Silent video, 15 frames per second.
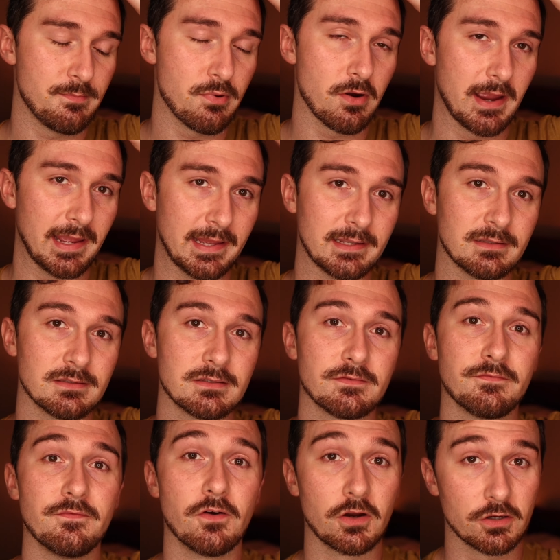brand's
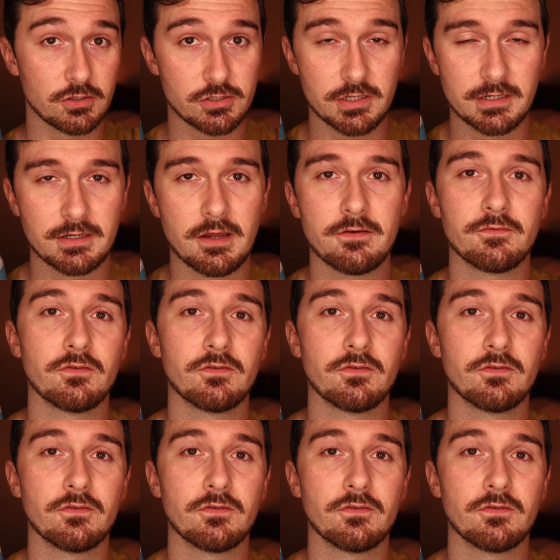version of